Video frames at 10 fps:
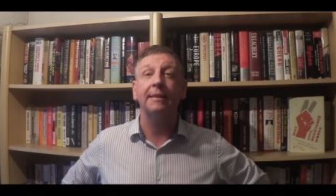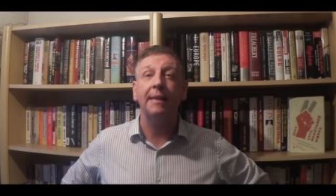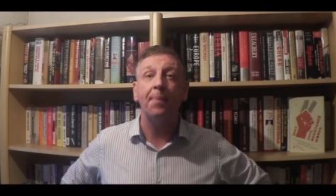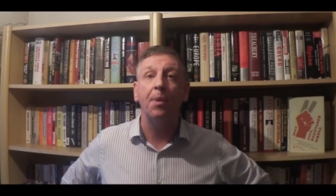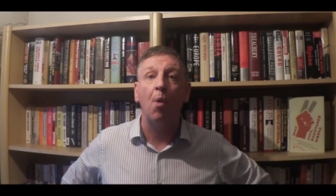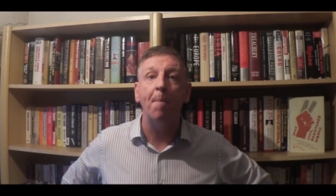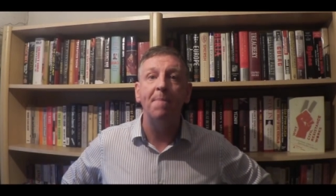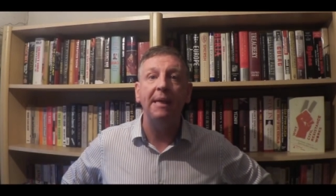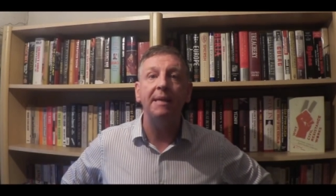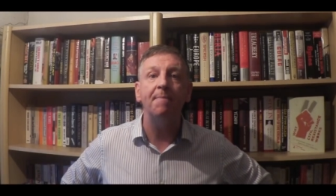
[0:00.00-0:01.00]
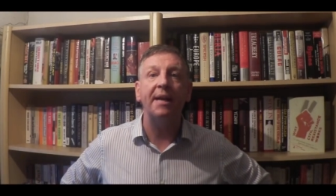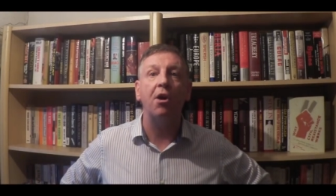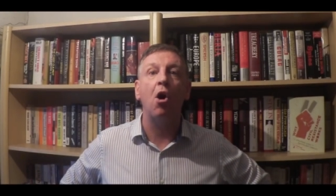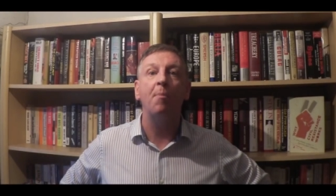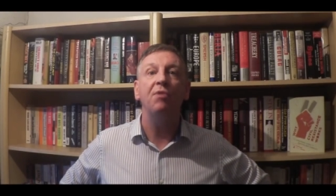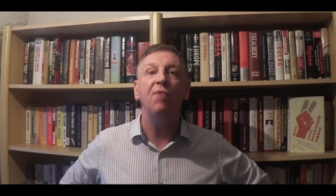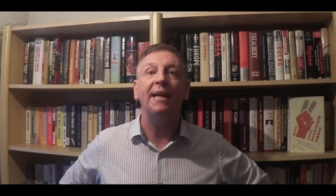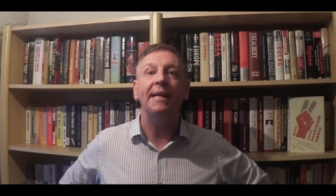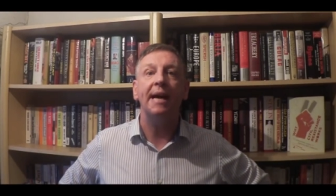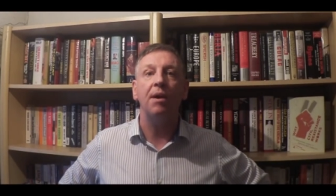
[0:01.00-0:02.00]
Let's get the one million man army
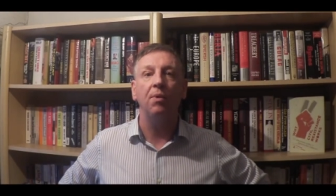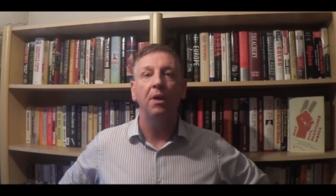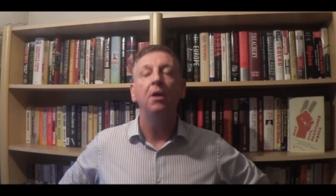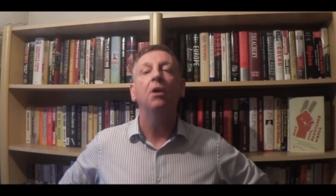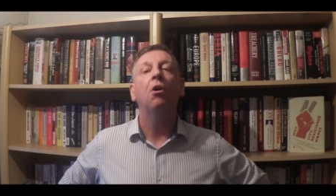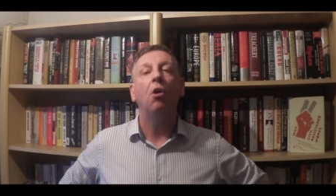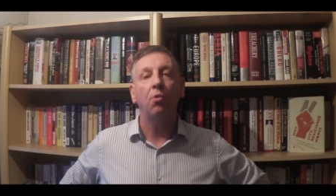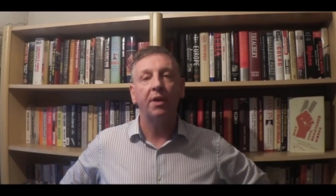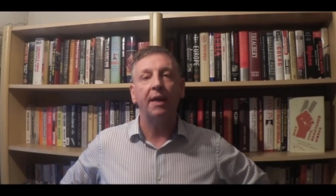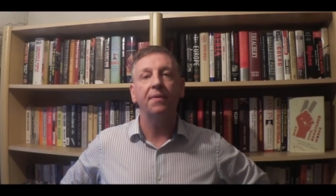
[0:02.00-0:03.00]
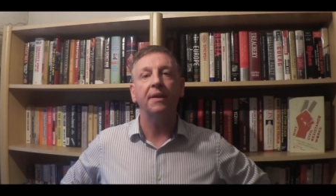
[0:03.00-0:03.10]
ready now. Okay,